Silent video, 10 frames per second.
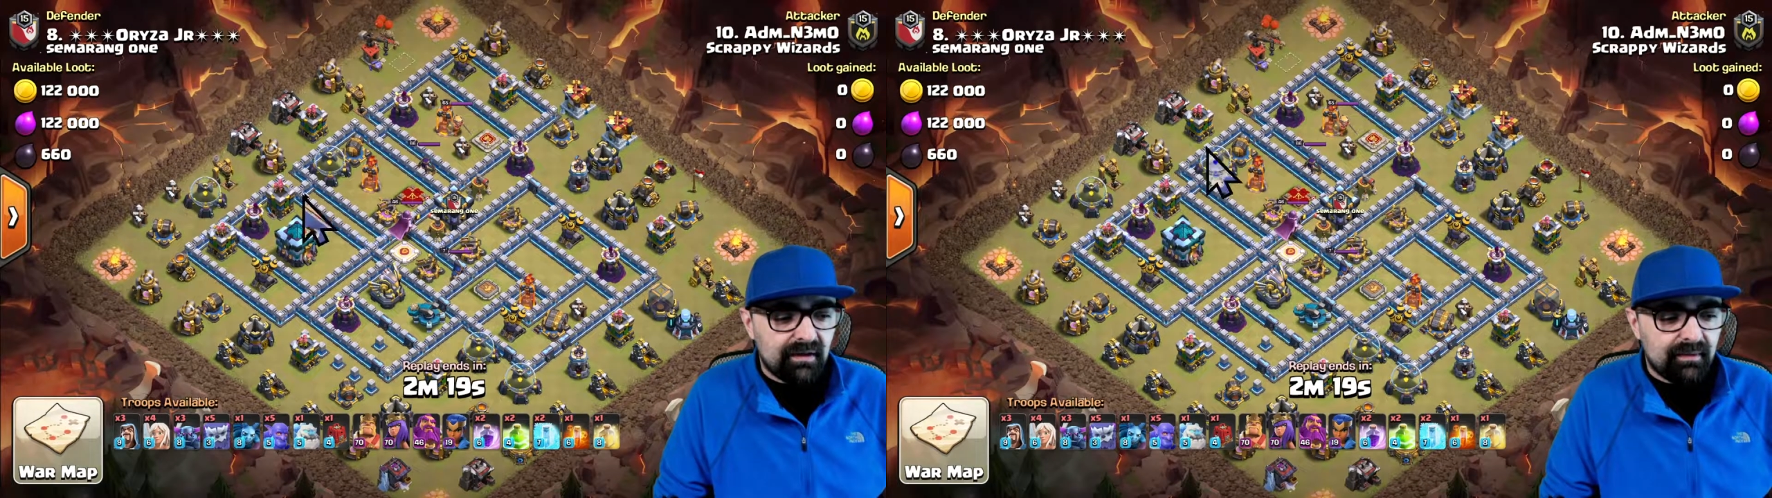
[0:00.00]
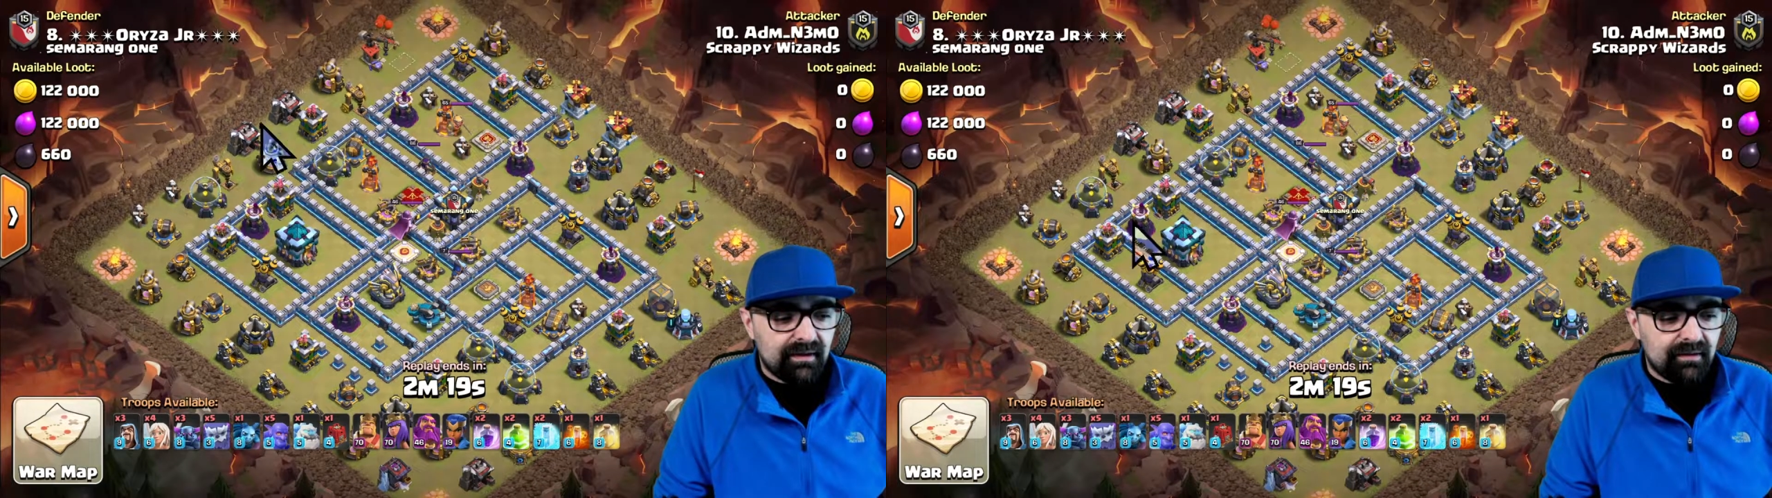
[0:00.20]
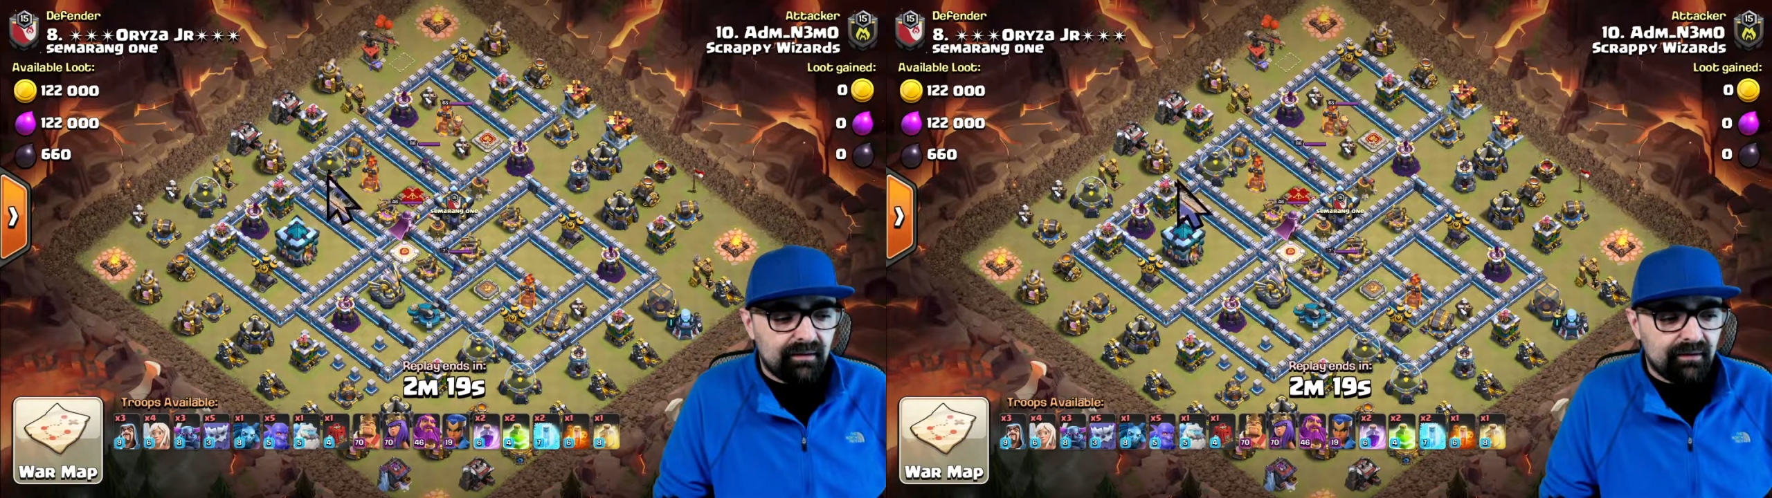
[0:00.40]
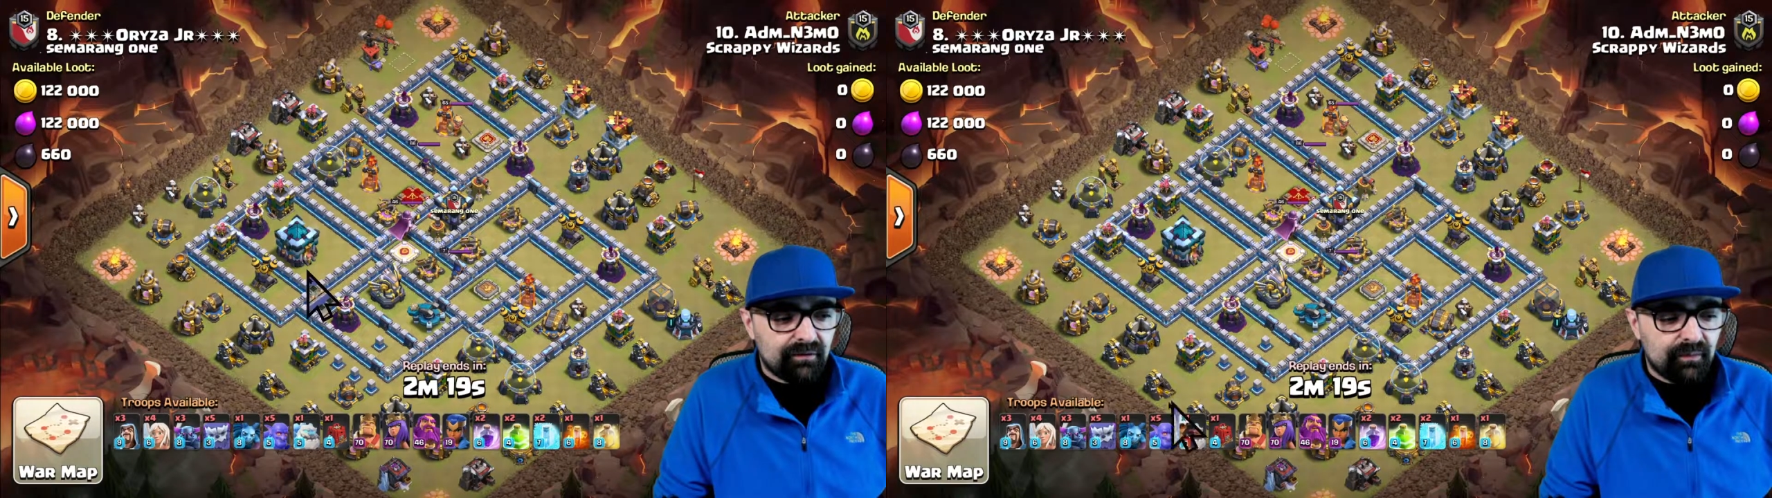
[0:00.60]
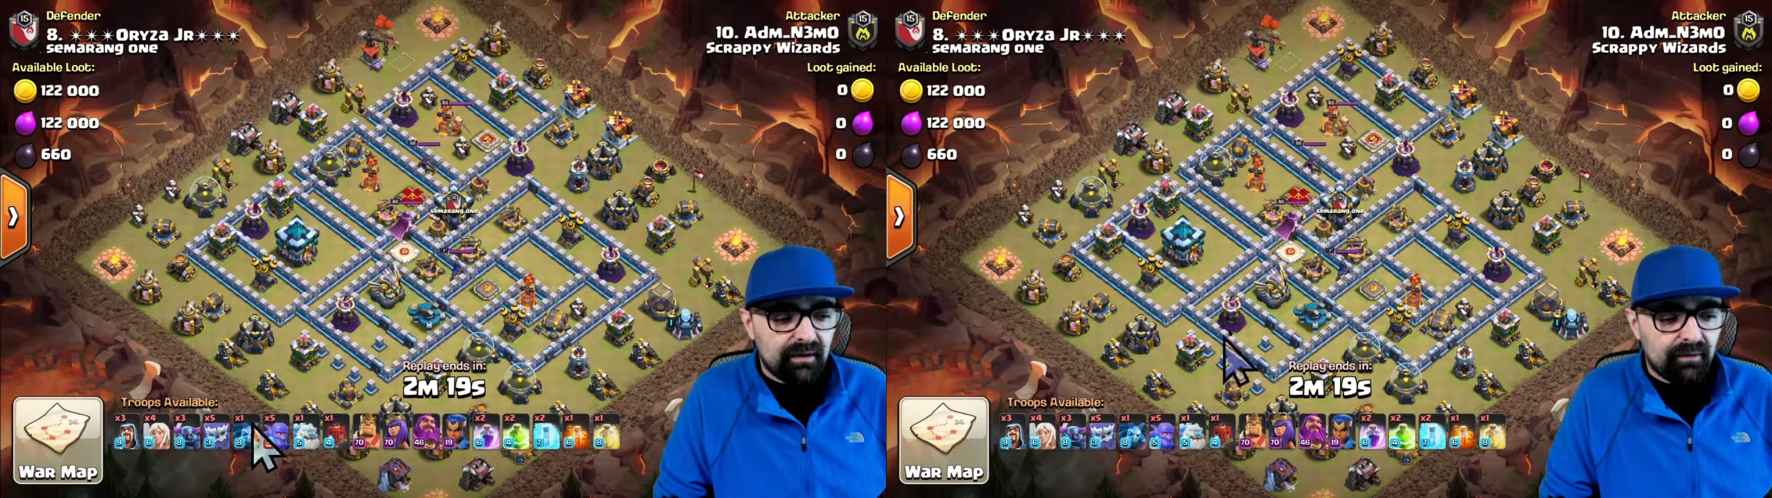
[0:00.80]
coming in
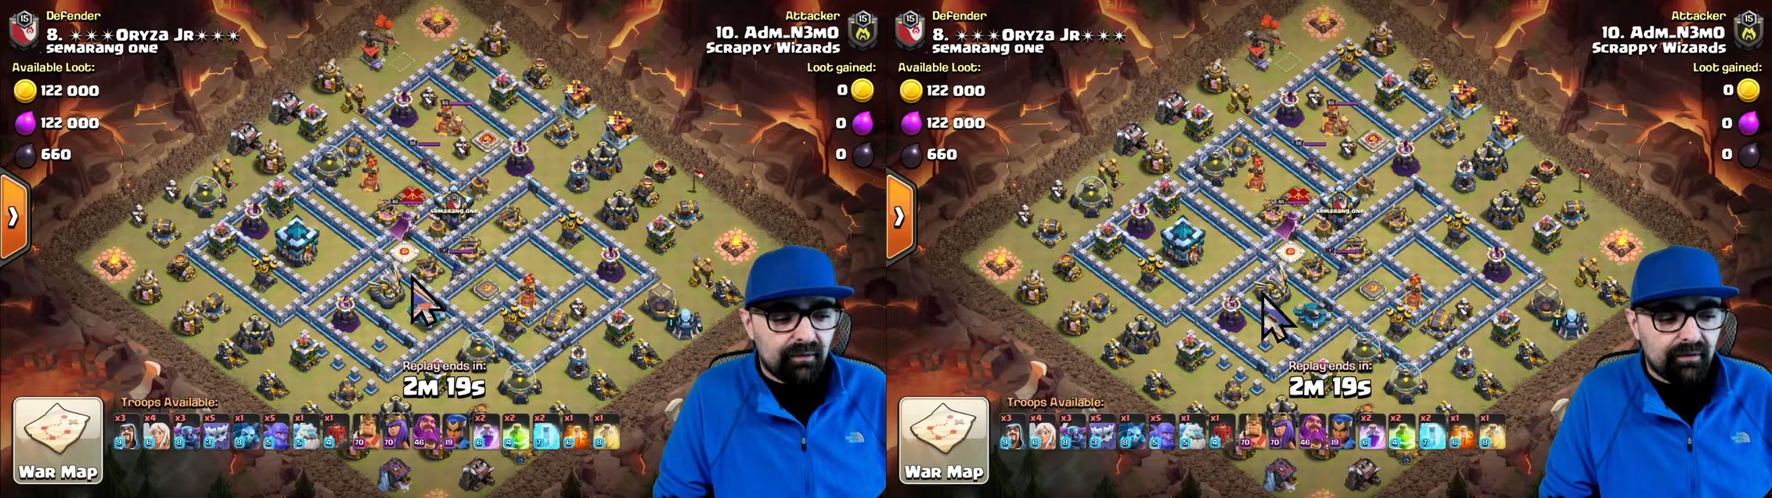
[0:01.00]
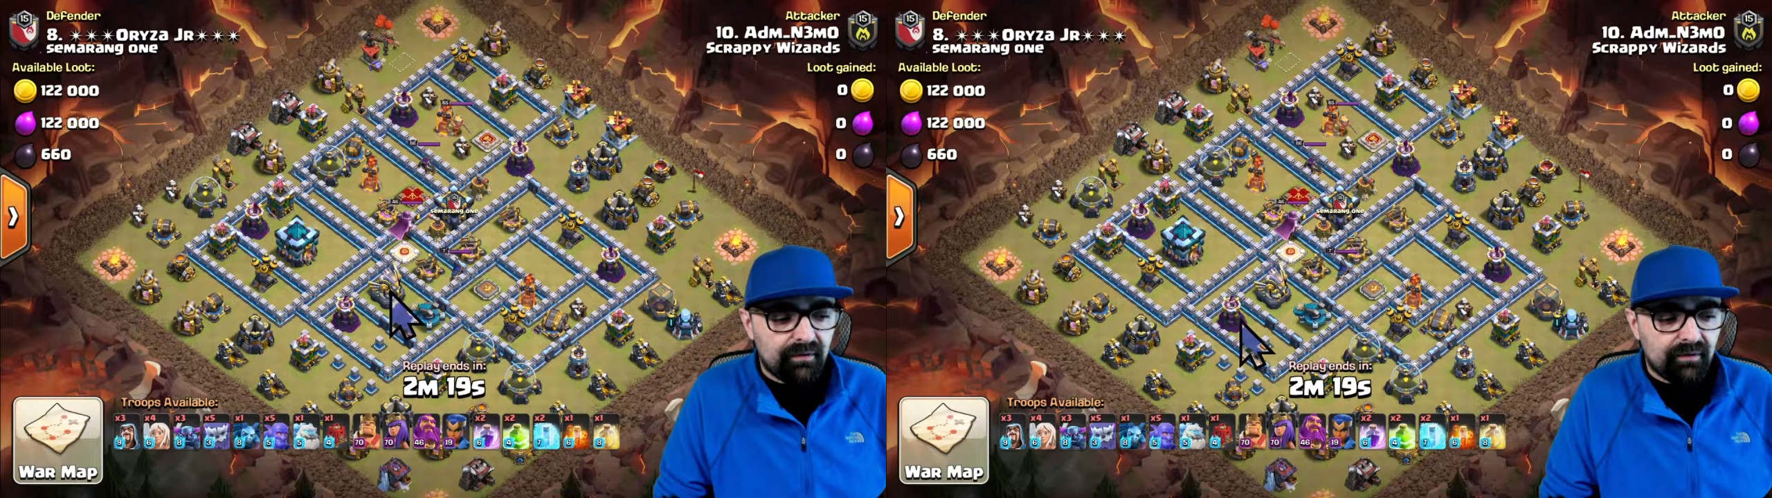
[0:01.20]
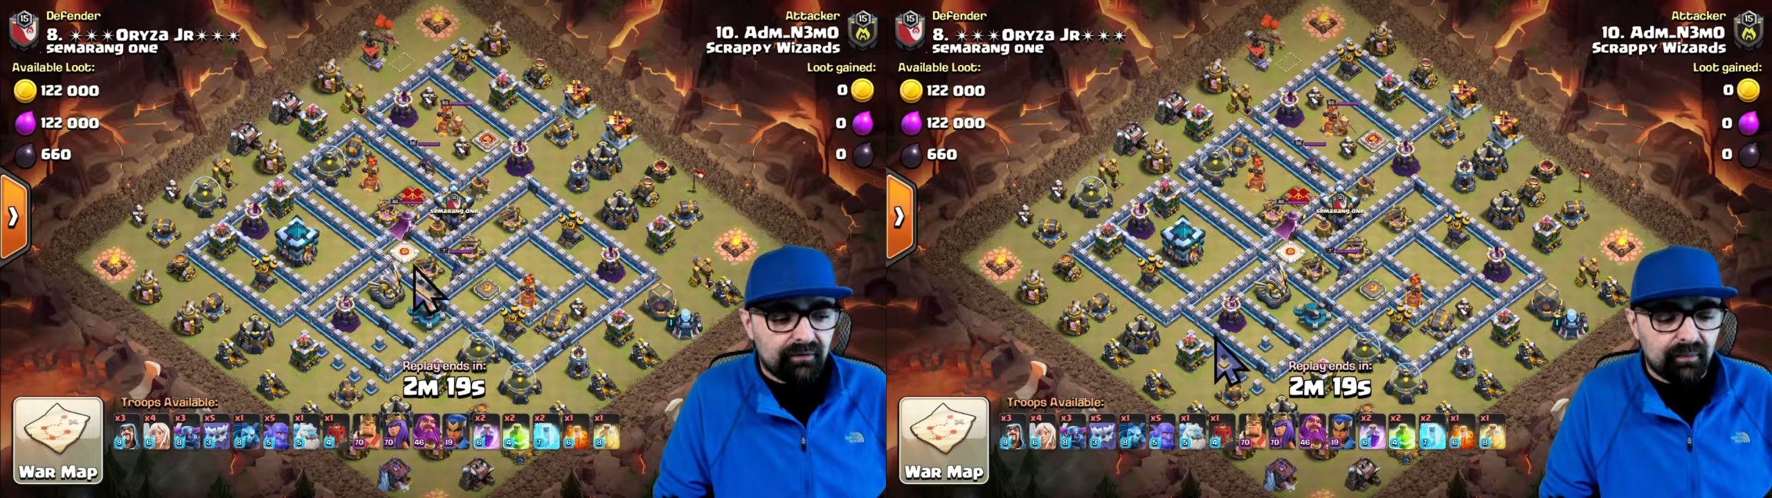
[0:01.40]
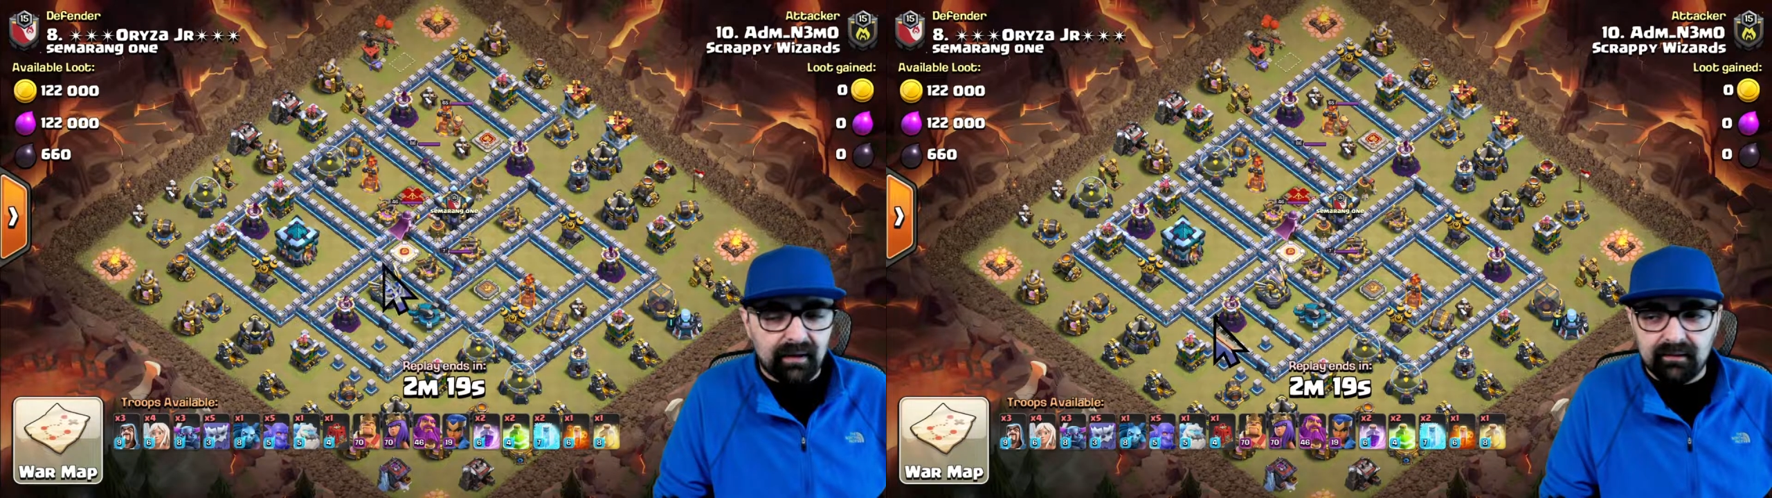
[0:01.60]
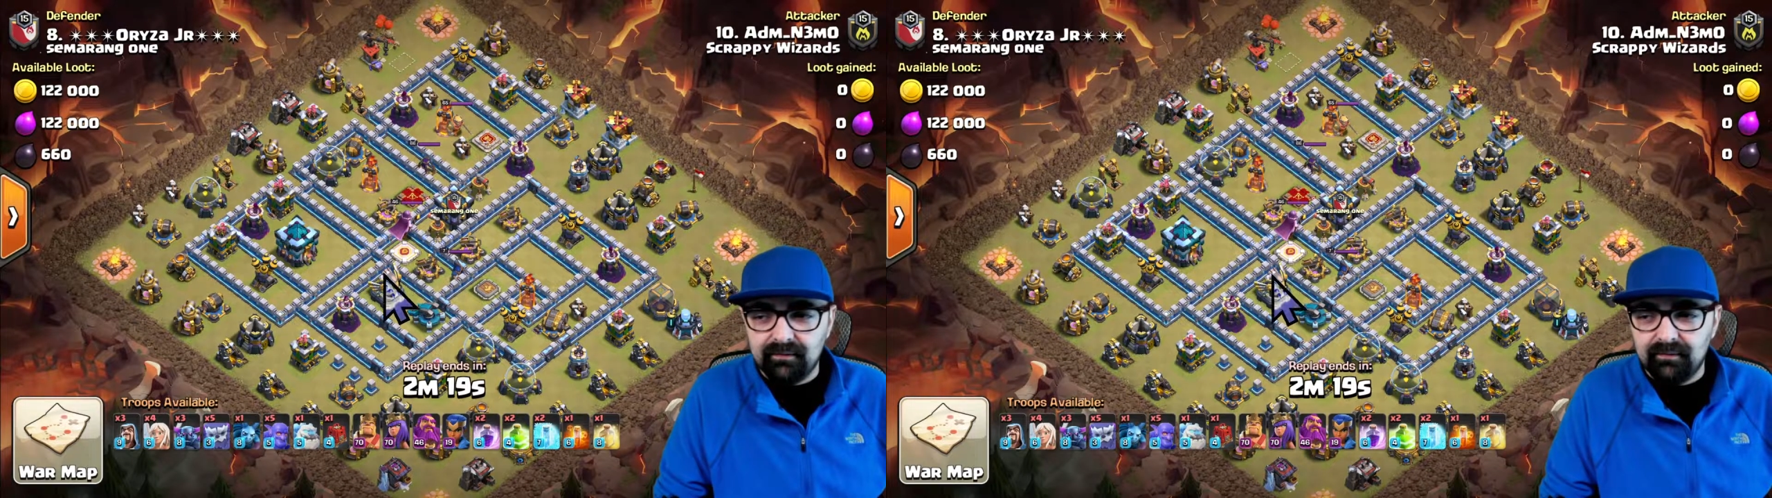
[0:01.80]
this way or this way,